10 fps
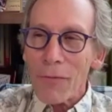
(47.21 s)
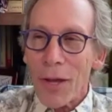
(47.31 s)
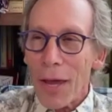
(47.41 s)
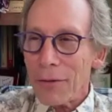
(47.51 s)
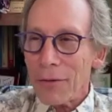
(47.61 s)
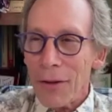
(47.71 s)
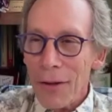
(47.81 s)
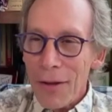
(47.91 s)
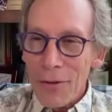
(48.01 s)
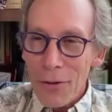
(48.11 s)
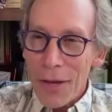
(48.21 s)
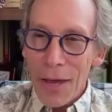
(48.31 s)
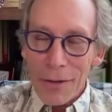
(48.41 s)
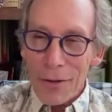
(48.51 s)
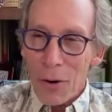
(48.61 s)
You can't, you
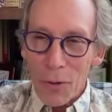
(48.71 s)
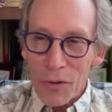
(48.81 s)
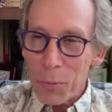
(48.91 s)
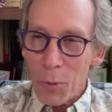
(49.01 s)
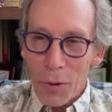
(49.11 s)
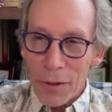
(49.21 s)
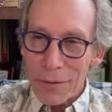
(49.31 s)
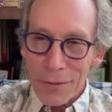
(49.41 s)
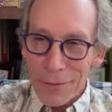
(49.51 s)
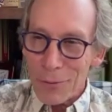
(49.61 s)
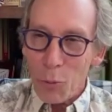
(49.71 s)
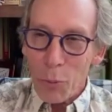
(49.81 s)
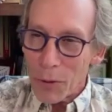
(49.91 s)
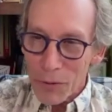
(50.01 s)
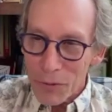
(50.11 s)
can't, you know, explore in, in
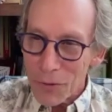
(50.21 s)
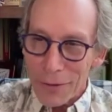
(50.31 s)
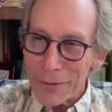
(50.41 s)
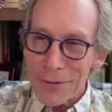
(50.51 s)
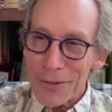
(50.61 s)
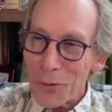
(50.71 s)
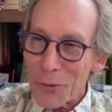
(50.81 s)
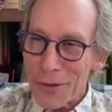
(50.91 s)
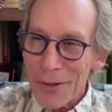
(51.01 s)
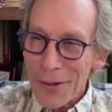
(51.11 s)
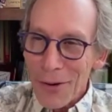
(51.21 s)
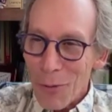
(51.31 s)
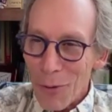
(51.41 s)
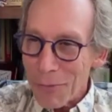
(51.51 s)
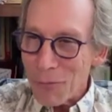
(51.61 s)
Jupiter's under, you know,
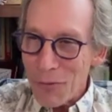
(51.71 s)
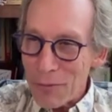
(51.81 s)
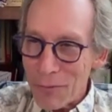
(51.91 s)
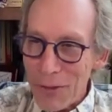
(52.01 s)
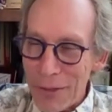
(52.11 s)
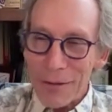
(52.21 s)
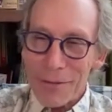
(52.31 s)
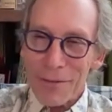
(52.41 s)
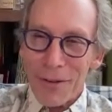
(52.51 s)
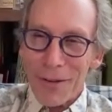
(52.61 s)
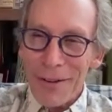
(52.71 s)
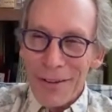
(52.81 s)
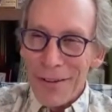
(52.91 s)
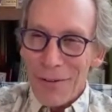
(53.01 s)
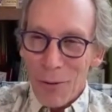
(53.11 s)
or at v Venus and
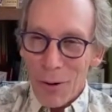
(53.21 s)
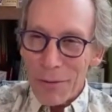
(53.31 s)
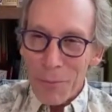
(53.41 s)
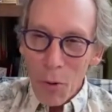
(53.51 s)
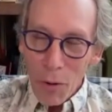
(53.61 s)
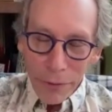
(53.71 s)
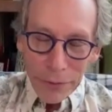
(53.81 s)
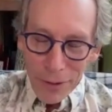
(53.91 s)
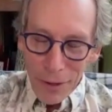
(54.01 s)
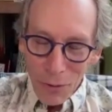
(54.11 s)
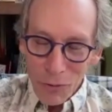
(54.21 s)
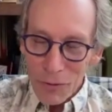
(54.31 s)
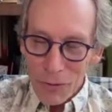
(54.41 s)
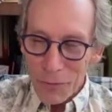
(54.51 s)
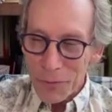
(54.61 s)
or in the mo under the
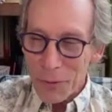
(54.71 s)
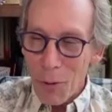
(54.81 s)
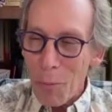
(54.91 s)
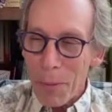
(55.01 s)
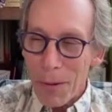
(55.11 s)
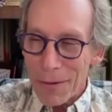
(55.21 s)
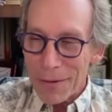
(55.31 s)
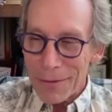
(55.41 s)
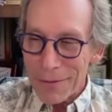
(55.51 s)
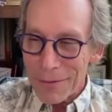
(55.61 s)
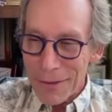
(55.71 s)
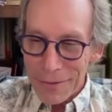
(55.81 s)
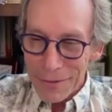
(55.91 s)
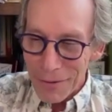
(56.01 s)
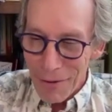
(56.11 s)
oceans of Europa and
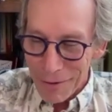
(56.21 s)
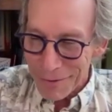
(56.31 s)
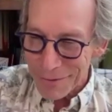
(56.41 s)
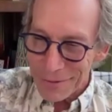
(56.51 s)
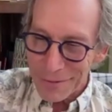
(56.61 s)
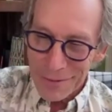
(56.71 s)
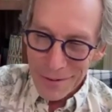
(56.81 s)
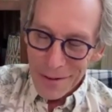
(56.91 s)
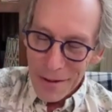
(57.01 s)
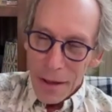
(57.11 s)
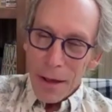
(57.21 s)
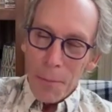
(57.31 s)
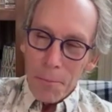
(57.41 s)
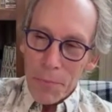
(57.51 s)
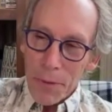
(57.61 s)
Enceladus and
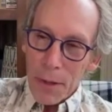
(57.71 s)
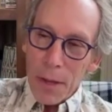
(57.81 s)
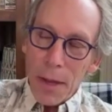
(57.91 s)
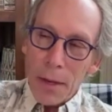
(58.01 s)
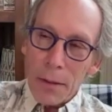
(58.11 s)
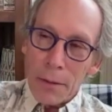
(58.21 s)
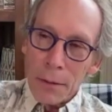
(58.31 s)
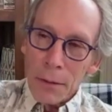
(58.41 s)
um and